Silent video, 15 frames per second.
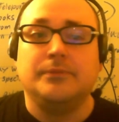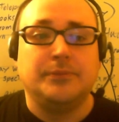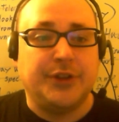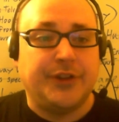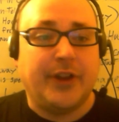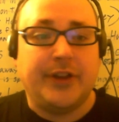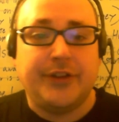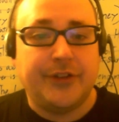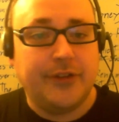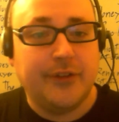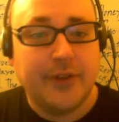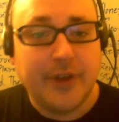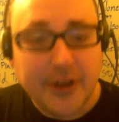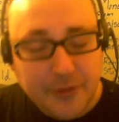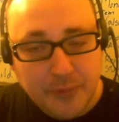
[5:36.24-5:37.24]
but
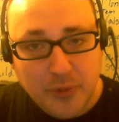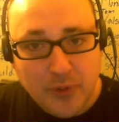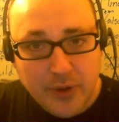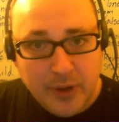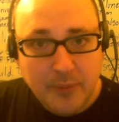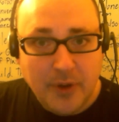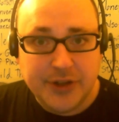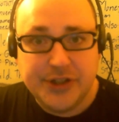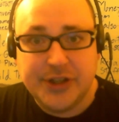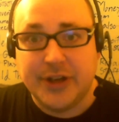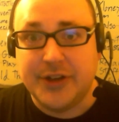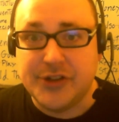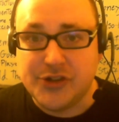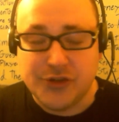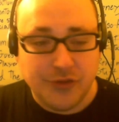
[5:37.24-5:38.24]
that's pretty much
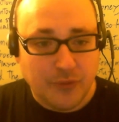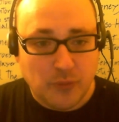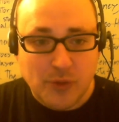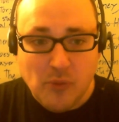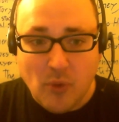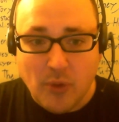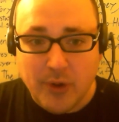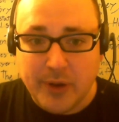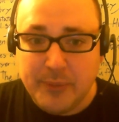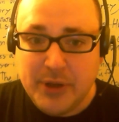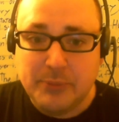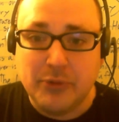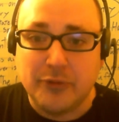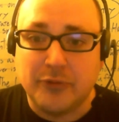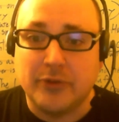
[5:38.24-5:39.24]
it. Just rewarding
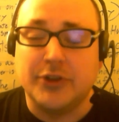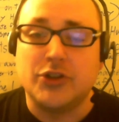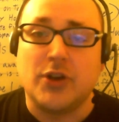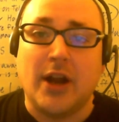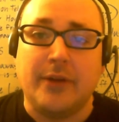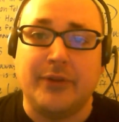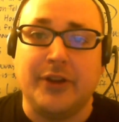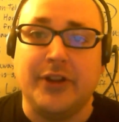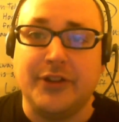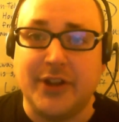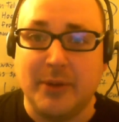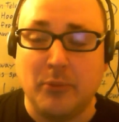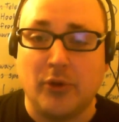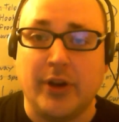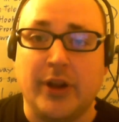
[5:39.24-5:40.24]
people for the traffic that
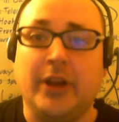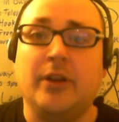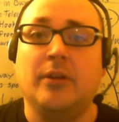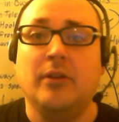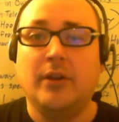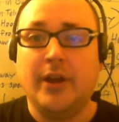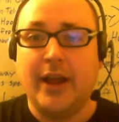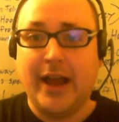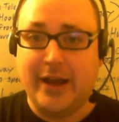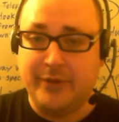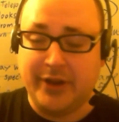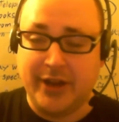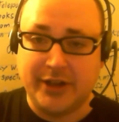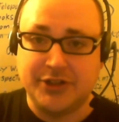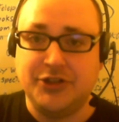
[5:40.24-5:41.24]
they bring,
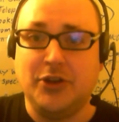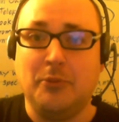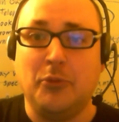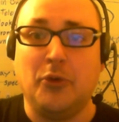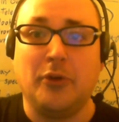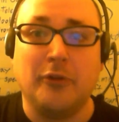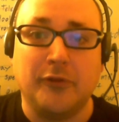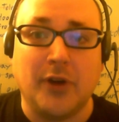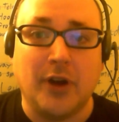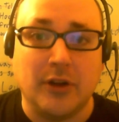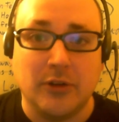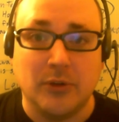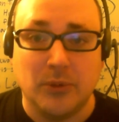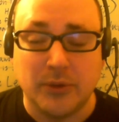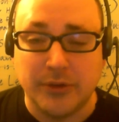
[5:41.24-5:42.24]
having X number of
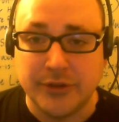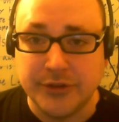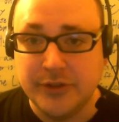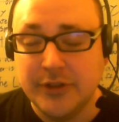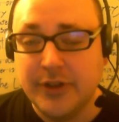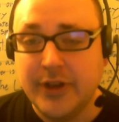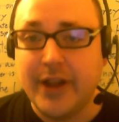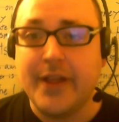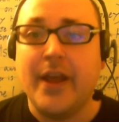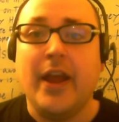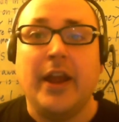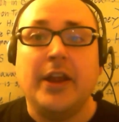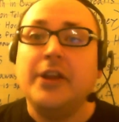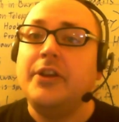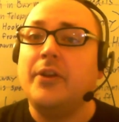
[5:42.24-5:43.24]
followers, and
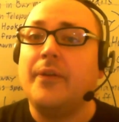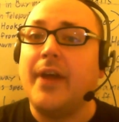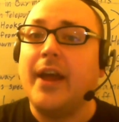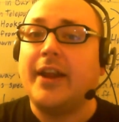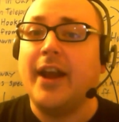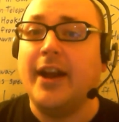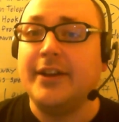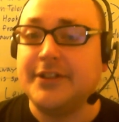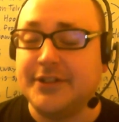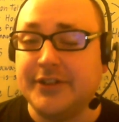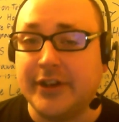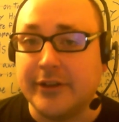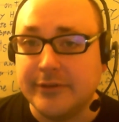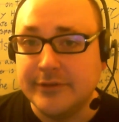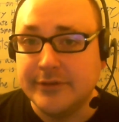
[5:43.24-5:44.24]
that kind of
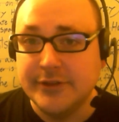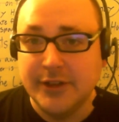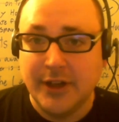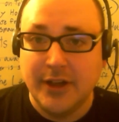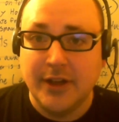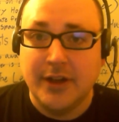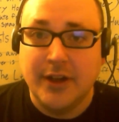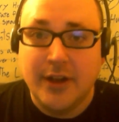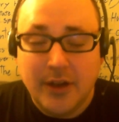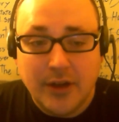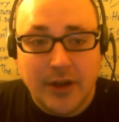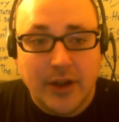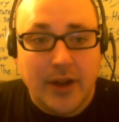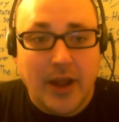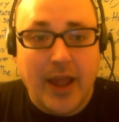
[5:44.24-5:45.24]
stuff.
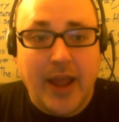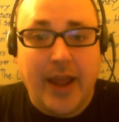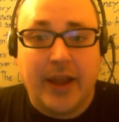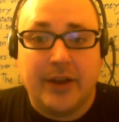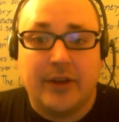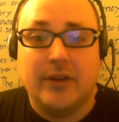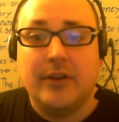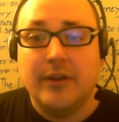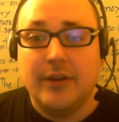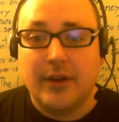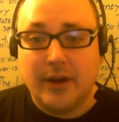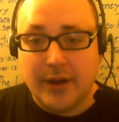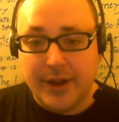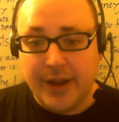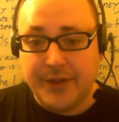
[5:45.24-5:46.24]
And
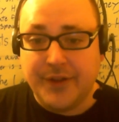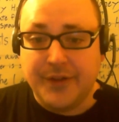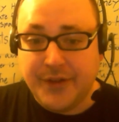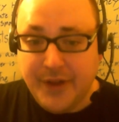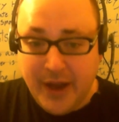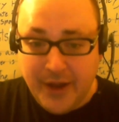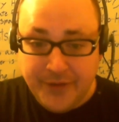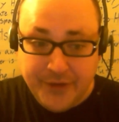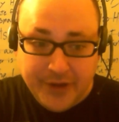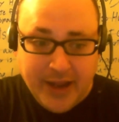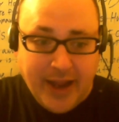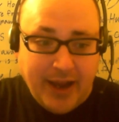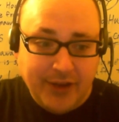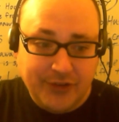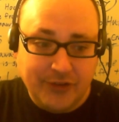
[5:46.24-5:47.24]
in the
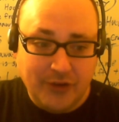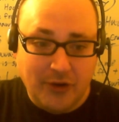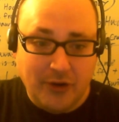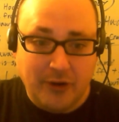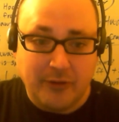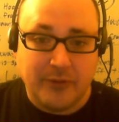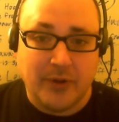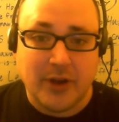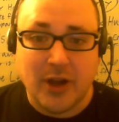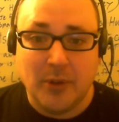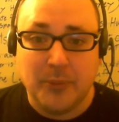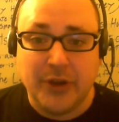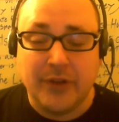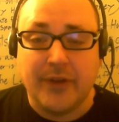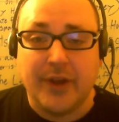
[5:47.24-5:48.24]
case of a
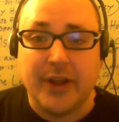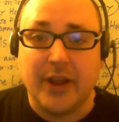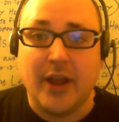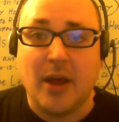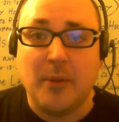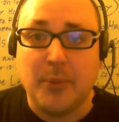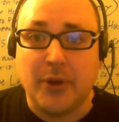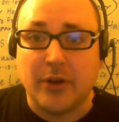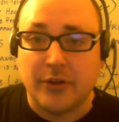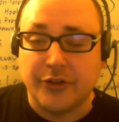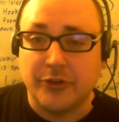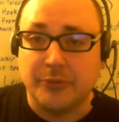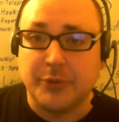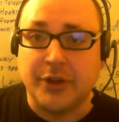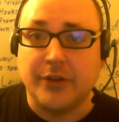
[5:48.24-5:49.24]
company like Epic or
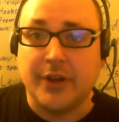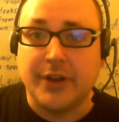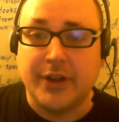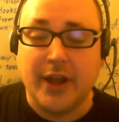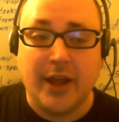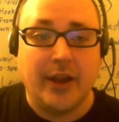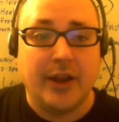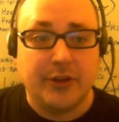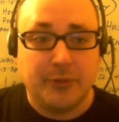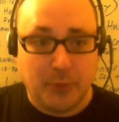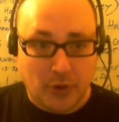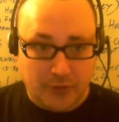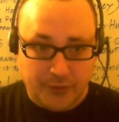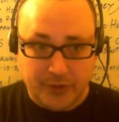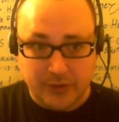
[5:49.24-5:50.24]
something like that, it's
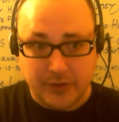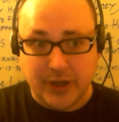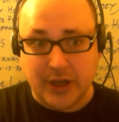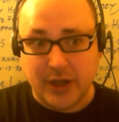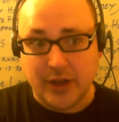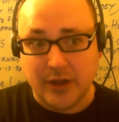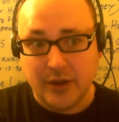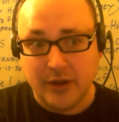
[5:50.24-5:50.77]
perfectly